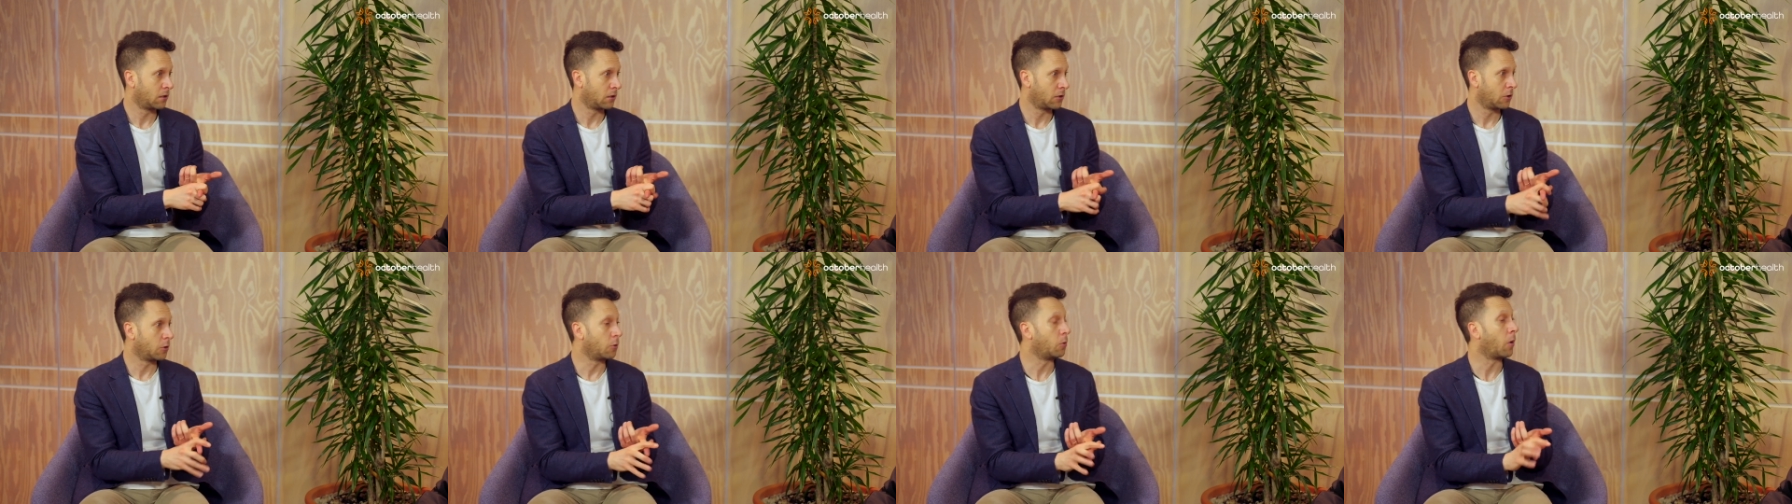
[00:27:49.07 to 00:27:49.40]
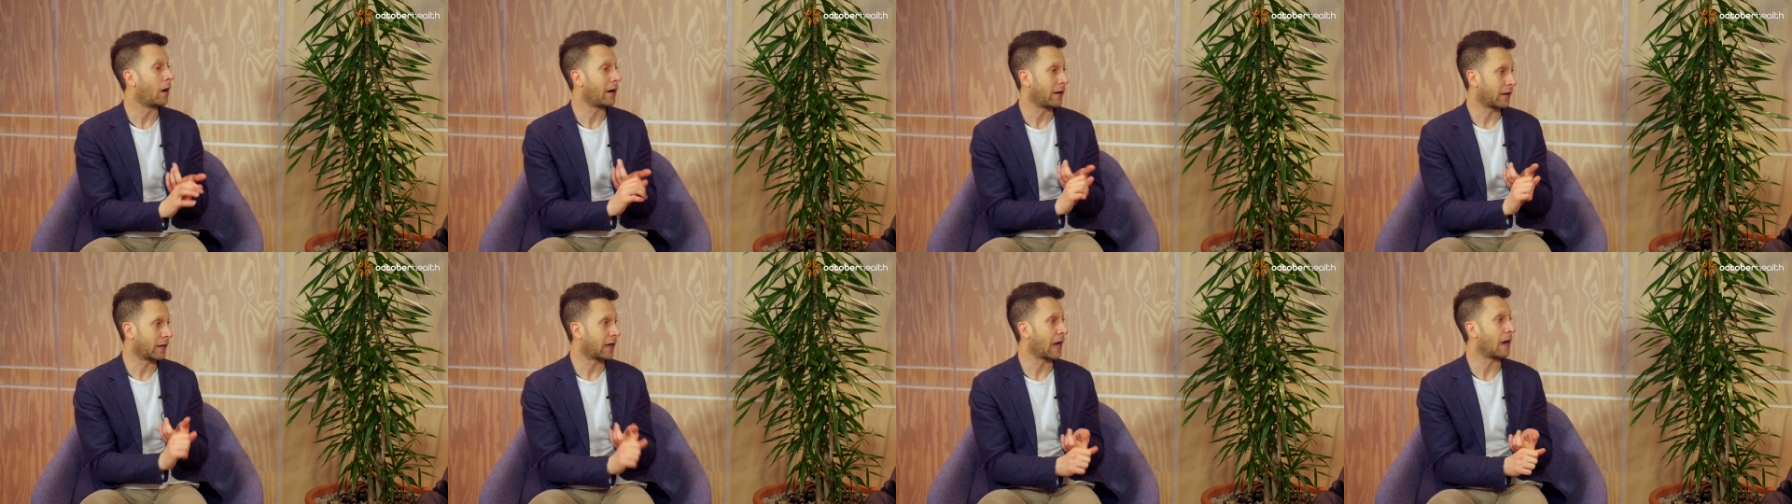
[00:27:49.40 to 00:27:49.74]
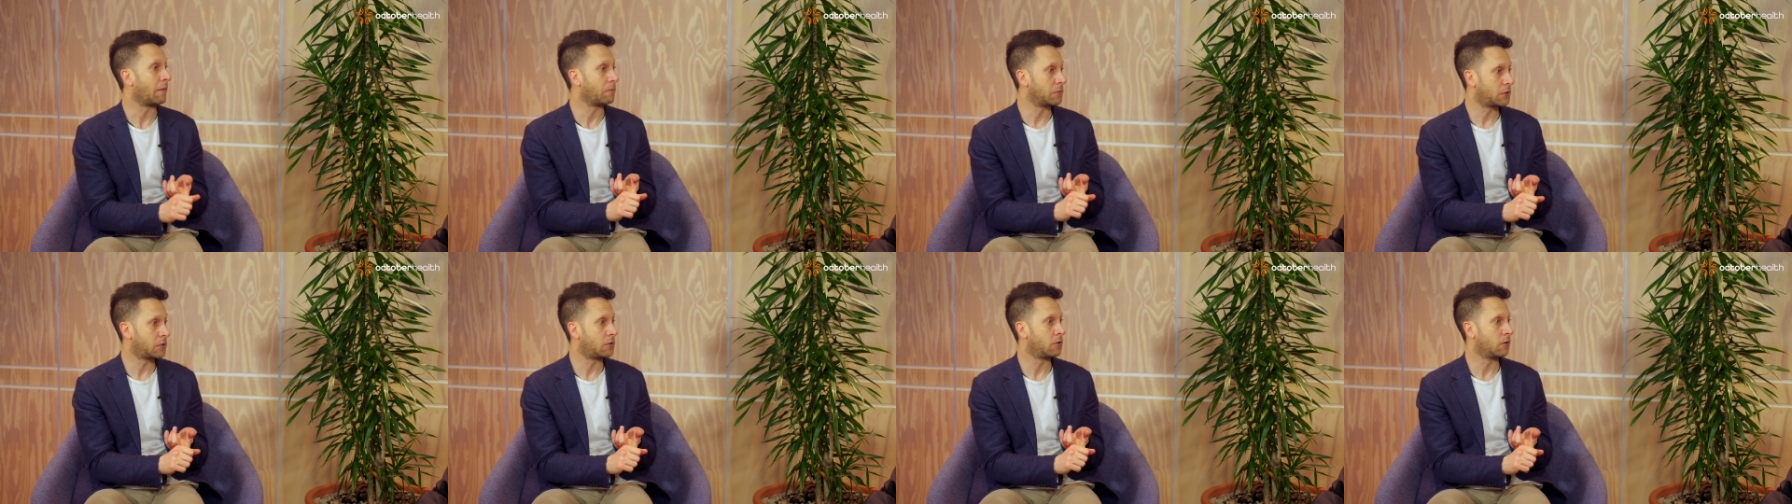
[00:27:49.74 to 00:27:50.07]
who want to
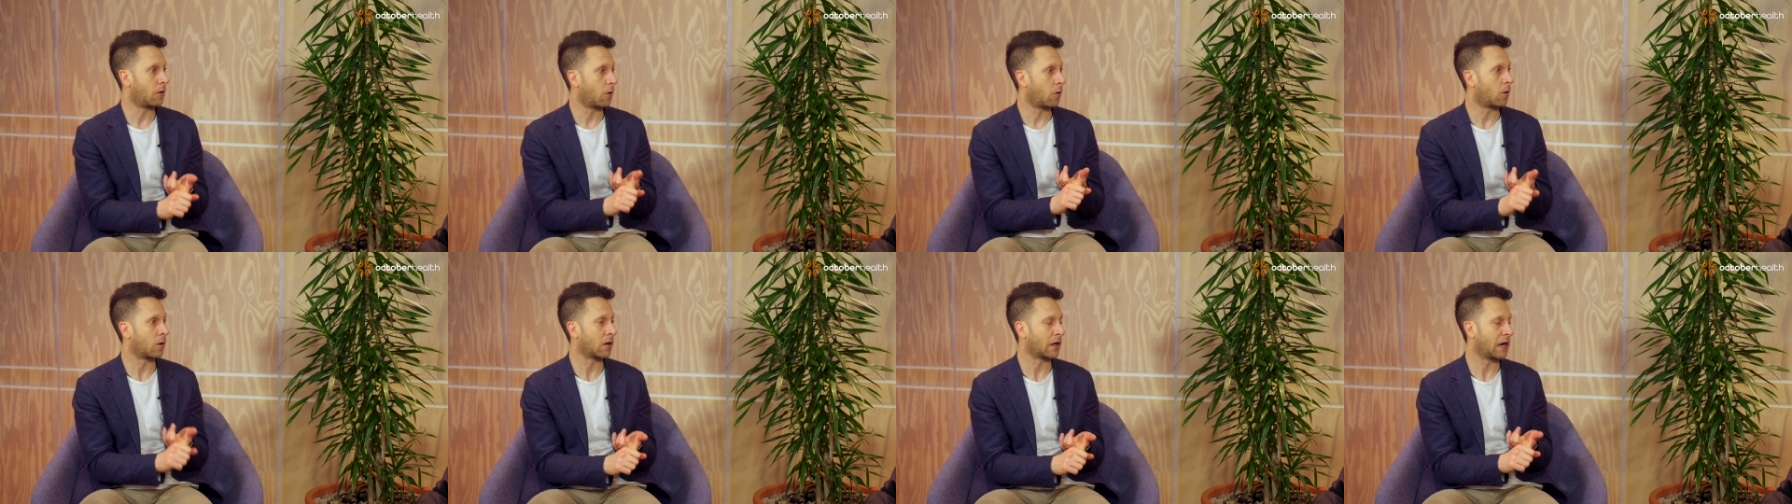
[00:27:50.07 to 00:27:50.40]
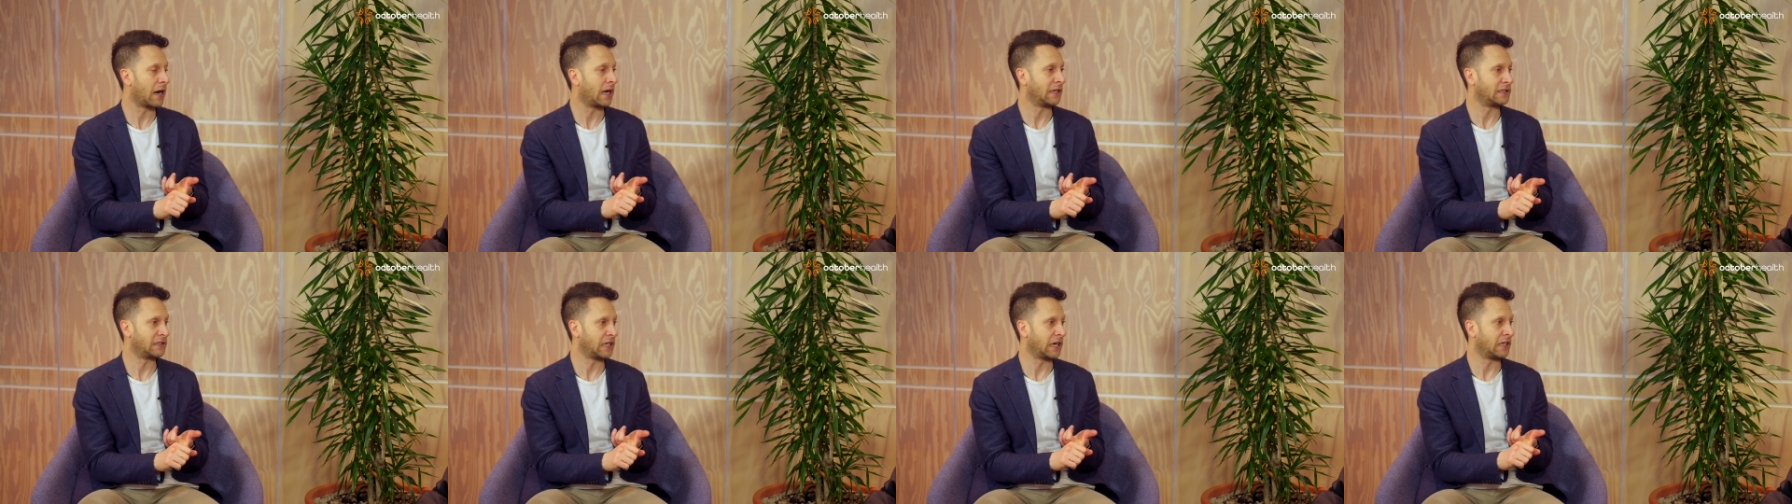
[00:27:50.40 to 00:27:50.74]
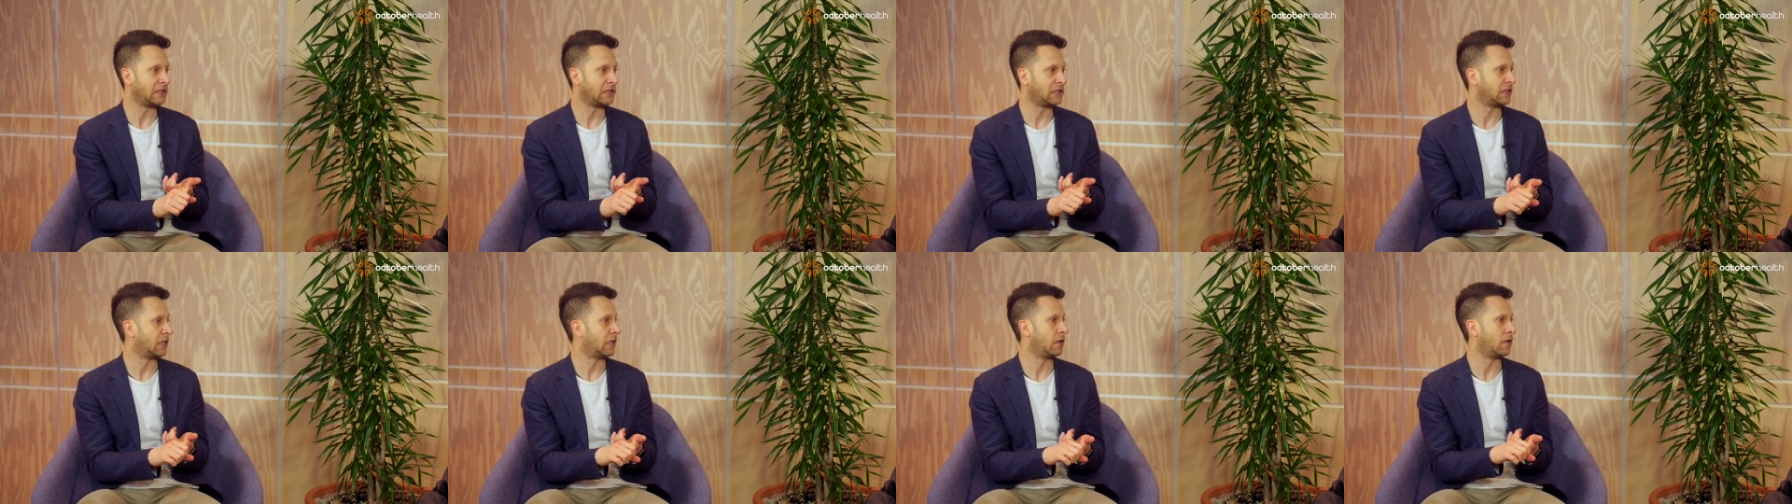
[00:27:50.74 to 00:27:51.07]
come to the
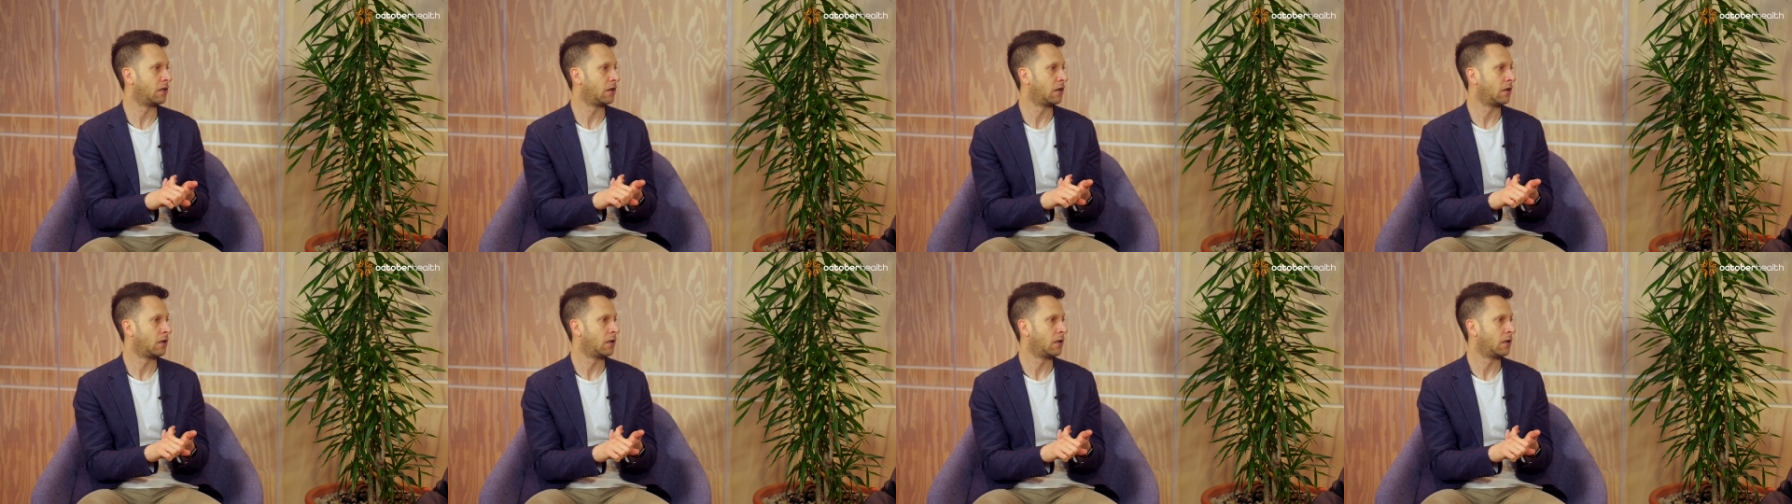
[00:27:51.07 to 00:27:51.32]
organization,